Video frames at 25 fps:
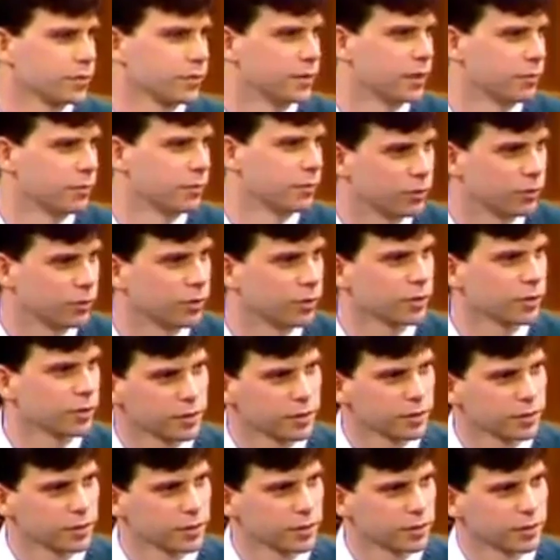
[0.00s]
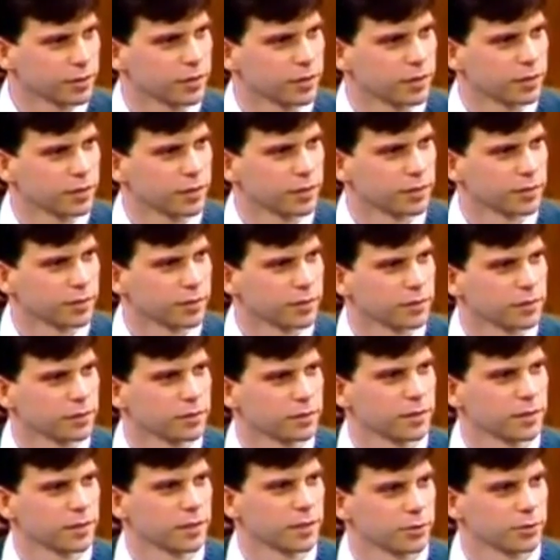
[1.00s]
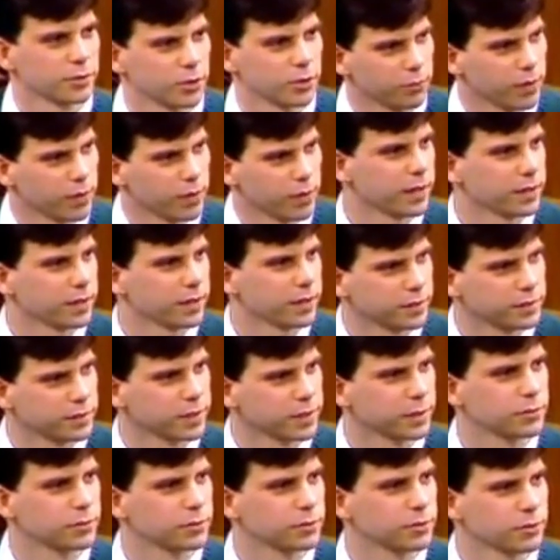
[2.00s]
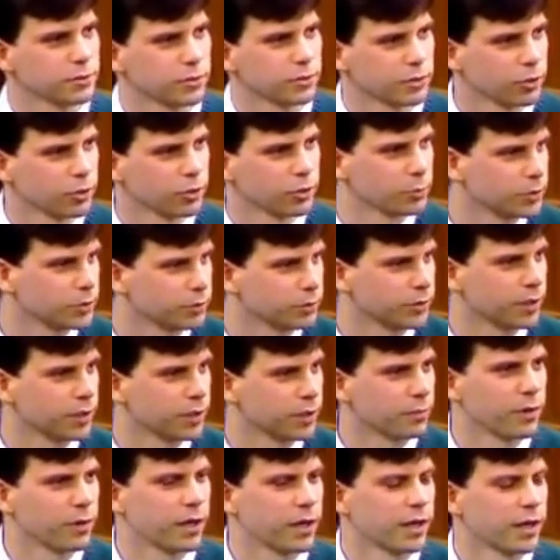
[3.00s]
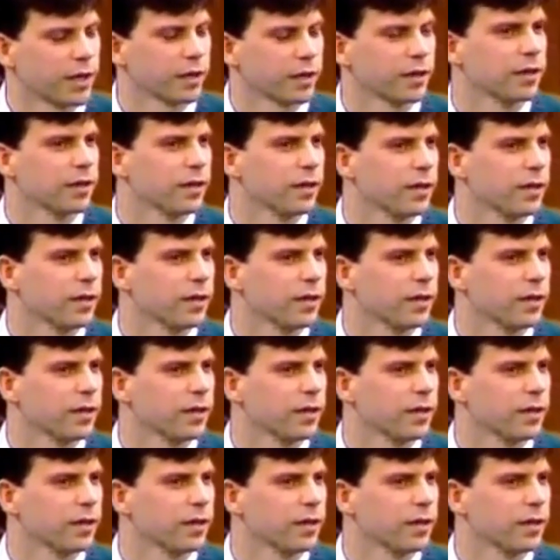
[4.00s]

I would look, and then I would go back to the same store and hope she would come back.